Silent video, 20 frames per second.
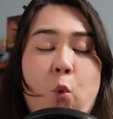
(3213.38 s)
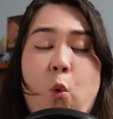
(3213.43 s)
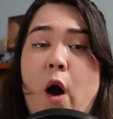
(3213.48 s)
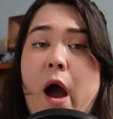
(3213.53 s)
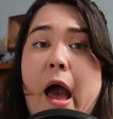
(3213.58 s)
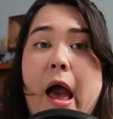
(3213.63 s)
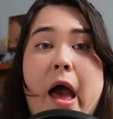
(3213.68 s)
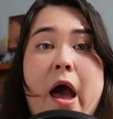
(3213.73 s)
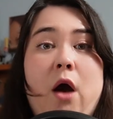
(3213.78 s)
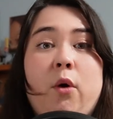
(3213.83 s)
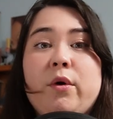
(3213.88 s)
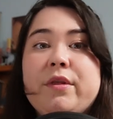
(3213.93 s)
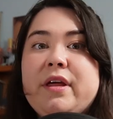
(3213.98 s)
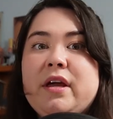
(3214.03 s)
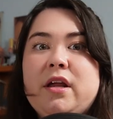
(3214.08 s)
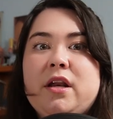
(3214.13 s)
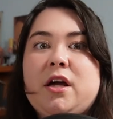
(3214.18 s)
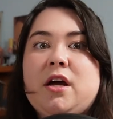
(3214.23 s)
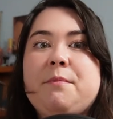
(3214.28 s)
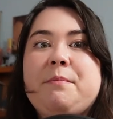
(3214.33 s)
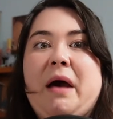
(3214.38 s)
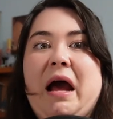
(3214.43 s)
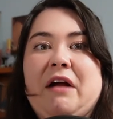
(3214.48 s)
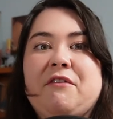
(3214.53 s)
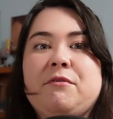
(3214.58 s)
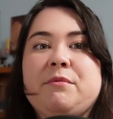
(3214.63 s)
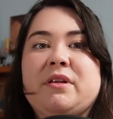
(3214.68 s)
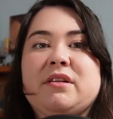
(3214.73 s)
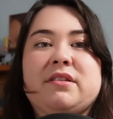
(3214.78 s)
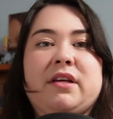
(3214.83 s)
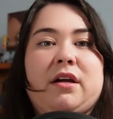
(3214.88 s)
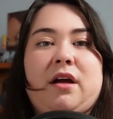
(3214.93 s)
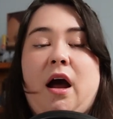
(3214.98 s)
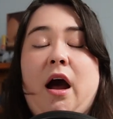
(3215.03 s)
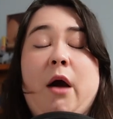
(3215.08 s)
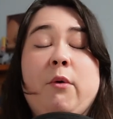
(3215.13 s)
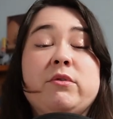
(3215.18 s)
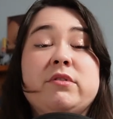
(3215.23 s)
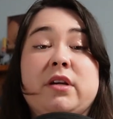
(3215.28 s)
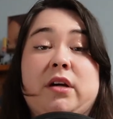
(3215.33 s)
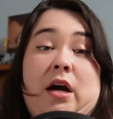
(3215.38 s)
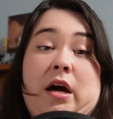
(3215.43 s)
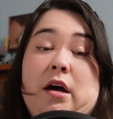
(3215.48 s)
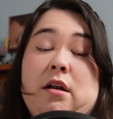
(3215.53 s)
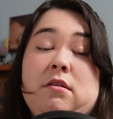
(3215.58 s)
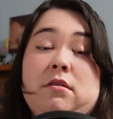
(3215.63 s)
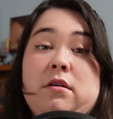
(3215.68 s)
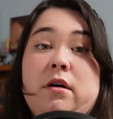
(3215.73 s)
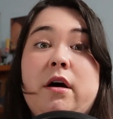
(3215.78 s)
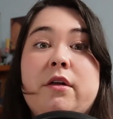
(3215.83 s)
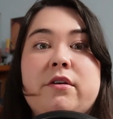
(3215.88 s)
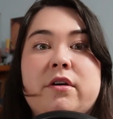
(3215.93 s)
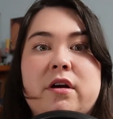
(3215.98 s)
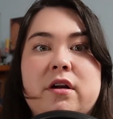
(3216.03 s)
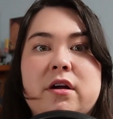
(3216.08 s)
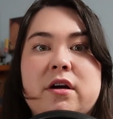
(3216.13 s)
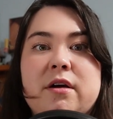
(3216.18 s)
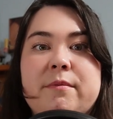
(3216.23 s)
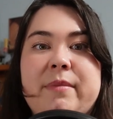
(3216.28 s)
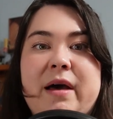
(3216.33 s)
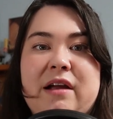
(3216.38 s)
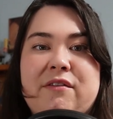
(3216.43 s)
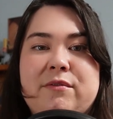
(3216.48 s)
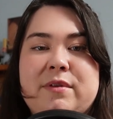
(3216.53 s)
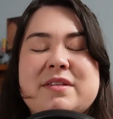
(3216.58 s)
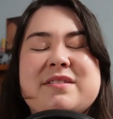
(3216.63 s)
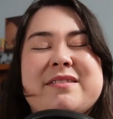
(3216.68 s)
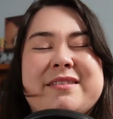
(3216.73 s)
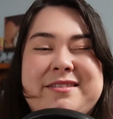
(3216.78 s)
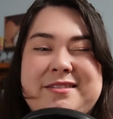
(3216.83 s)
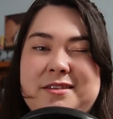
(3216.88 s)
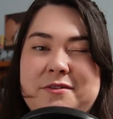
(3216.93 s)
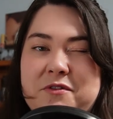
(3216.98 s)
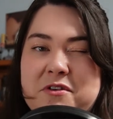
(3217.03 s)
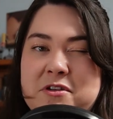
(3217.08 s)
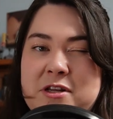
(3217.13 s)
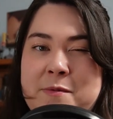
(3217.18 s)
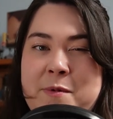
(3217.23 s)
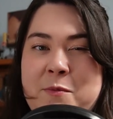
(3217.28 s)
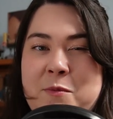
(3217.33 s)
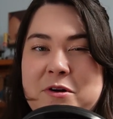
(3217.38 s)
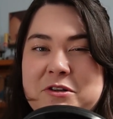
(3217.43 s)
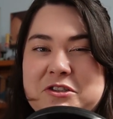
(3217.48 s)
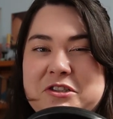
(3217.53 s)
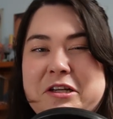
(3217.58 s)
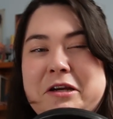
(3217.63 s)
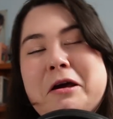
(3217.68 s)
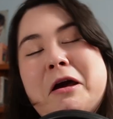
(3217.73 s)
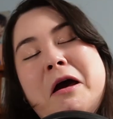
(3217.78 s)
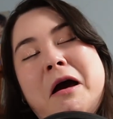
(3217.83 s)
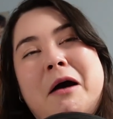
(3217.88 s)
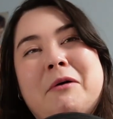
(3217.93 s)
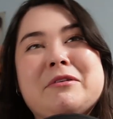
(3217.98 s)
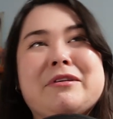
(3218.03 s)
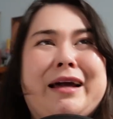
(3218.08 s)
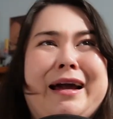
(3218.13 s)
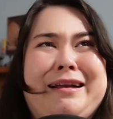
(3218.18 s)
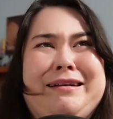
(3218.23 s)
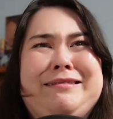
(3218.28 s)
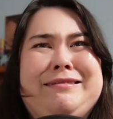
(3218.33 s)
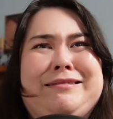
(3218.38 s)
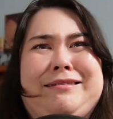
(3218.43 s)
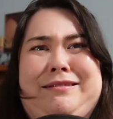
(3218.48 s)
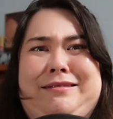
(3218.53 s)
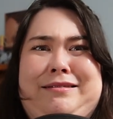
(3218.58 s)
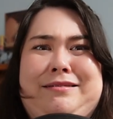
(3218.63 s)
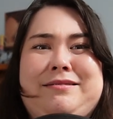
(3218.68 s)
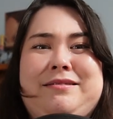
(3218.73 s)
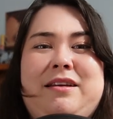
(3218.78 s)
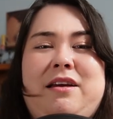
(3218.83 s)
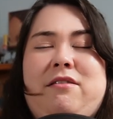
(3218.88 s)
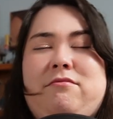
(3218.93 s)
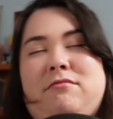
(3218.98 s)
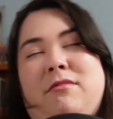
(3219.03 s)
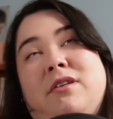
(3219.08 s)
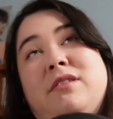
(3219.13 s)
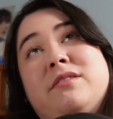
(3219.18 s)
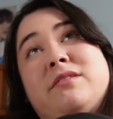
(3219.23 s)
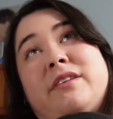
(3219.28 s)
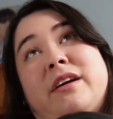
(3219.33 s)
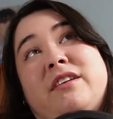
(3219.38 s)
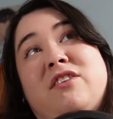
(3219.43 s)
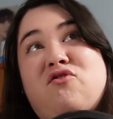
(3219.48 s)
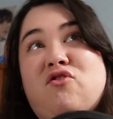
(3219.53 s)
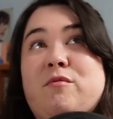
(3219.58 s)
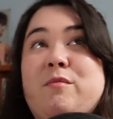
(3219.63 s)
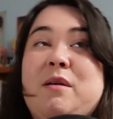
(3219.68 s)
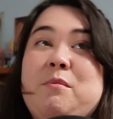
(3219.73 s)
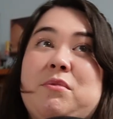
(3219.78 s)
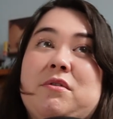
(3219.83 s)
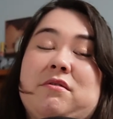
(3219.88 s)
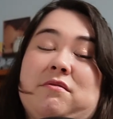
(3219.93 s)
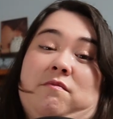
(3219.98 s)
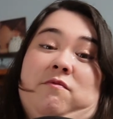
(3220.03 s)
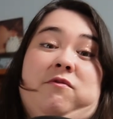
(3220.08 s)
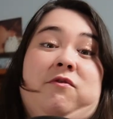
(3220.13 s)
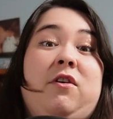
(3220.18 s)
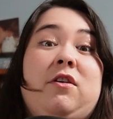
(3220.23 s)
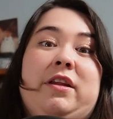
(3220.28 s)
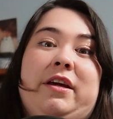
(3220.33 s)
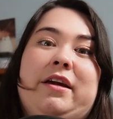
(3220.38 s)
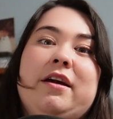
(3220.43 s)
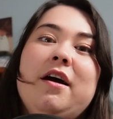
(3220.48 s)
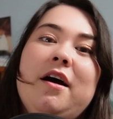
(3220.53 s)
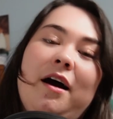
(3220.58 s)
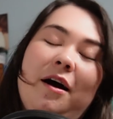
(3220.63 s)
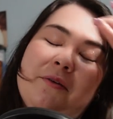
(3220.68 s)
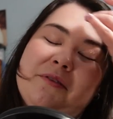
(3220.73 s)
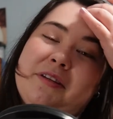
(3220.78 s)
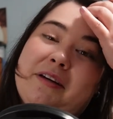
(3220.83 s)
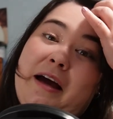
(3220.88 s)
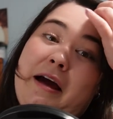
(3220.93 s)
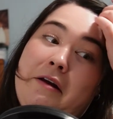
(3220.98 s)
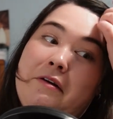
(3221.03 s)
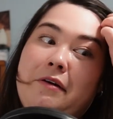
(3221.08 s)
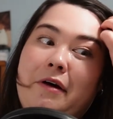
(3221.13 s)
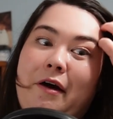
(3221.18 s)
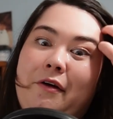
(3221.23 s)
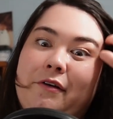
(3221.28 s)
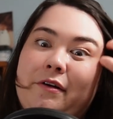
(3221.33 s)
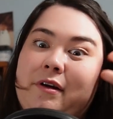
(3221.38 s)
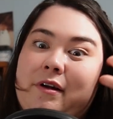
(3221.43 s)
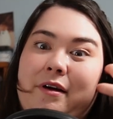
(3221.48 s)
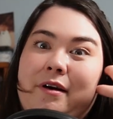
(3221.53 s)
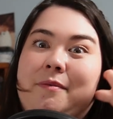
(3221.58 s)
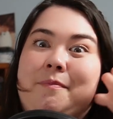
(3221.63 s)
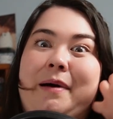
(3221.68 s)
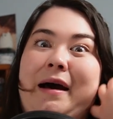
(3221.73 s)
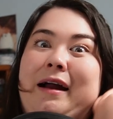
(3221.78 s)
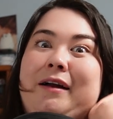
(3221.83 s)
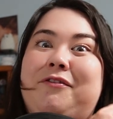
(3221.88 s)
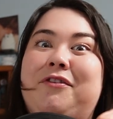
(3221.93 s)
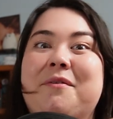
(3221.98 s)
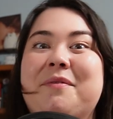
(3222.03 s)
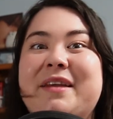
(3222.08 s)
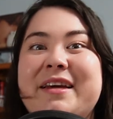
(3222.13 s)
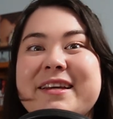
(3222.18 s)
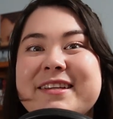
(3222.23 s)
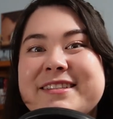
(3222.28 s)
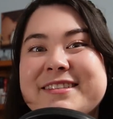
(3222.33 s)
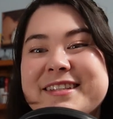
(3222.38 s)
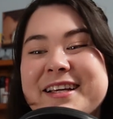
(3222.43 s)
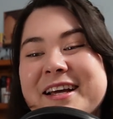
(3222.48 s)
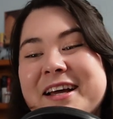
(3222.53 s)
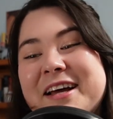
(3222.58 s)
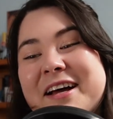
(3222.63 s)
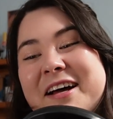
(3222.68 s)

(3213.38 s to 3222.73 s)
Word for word: how are they gonna come back from this? Like, I was like, I don't know how they're gonna come back from this, at least the first time I watched it. I, like, I don't know how this honestly, I didn't remember fully. I was like, I don't know how they're gonna come back from this.